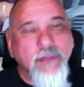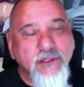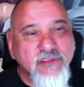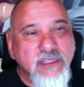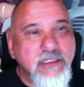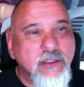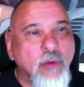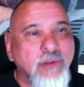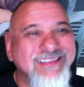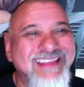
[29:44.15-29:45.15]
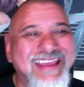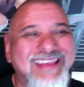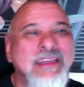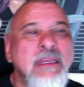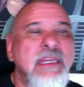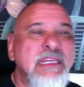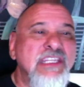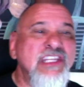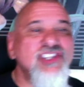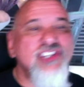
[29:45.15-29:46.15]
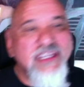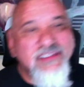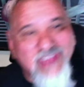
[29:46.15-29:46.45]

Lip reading: Here's the end goal: to take initiates